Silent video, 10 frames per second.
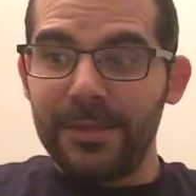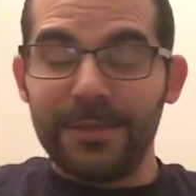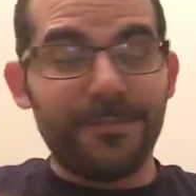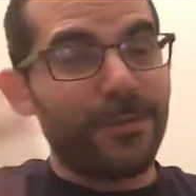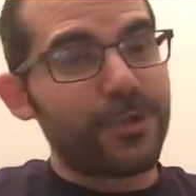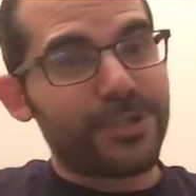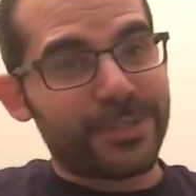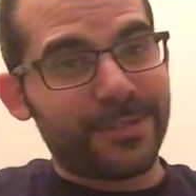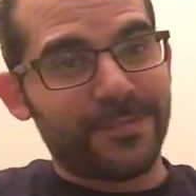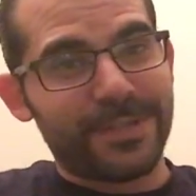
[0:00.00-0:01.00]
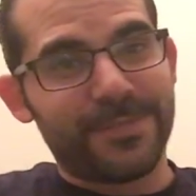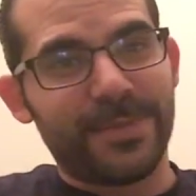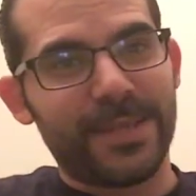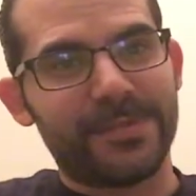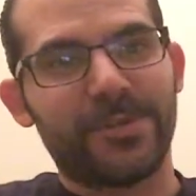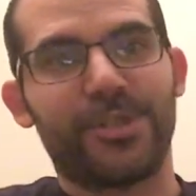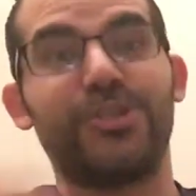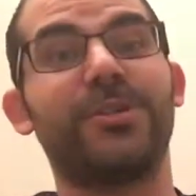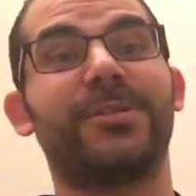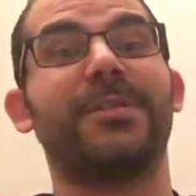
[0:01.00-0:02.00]
the versions of his villains are
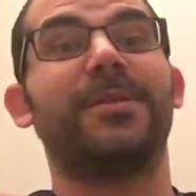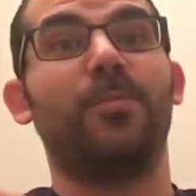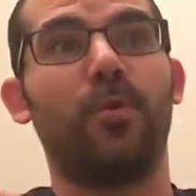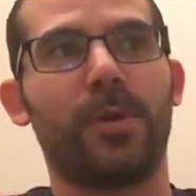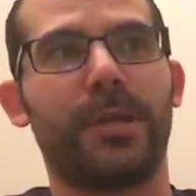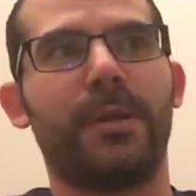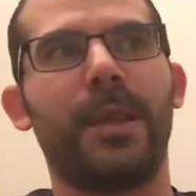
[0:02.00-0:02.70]
just as important,